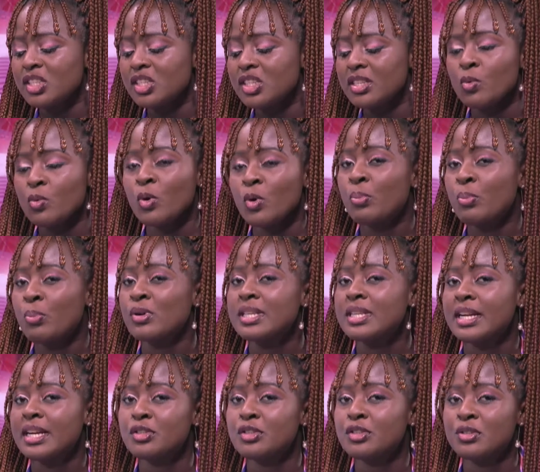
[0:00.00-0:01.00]
will
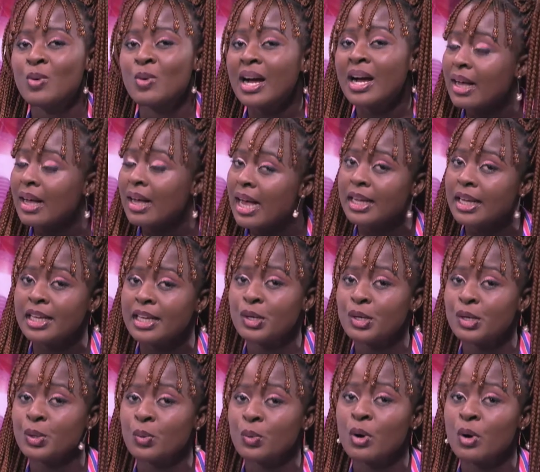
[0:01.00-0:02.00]
protect you. Anka
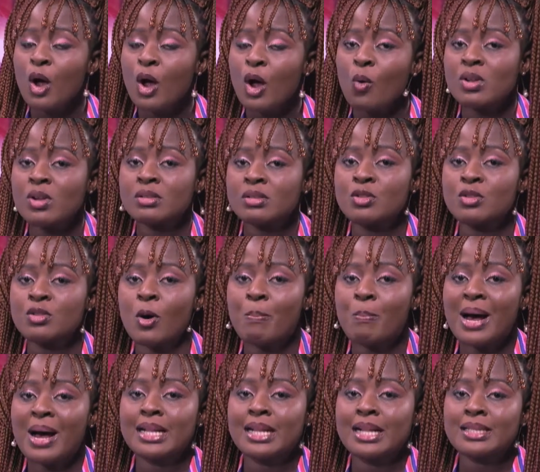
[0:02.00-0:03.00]
hiyo, once in a bad
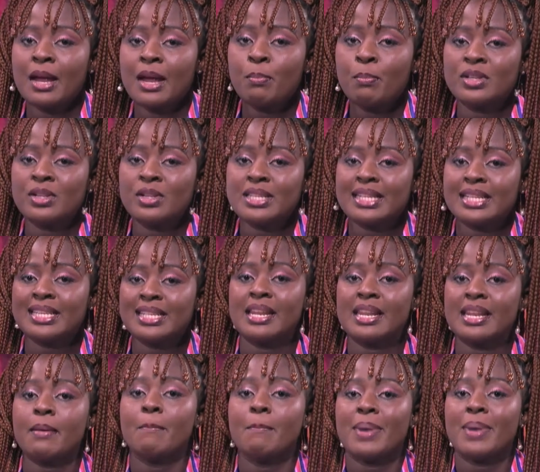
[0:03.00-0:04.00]
time, protect an
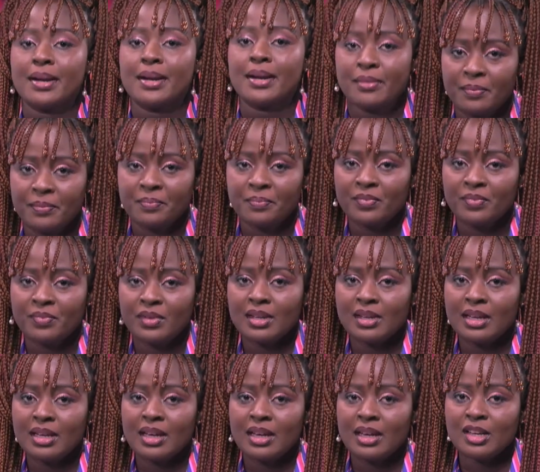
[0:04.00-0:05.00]
embano.
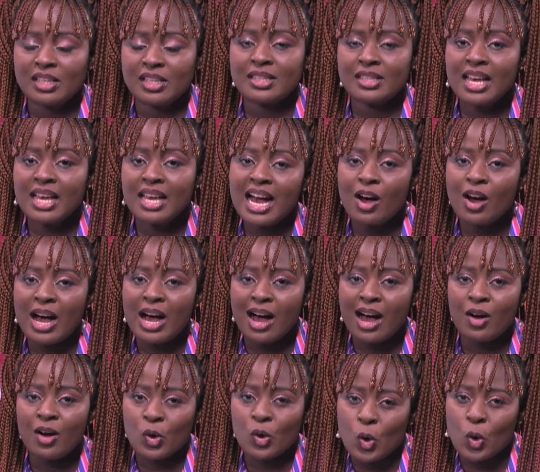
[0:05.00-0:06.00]
You see how
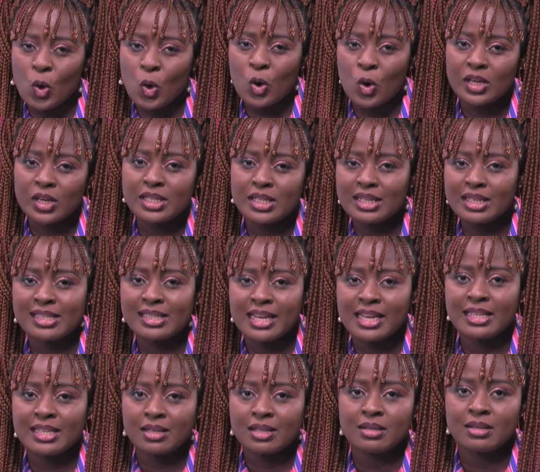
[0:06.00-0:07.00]
God says
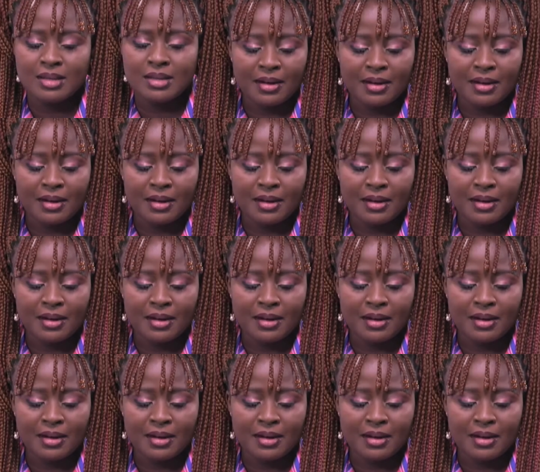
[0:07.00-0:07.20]
this stuff.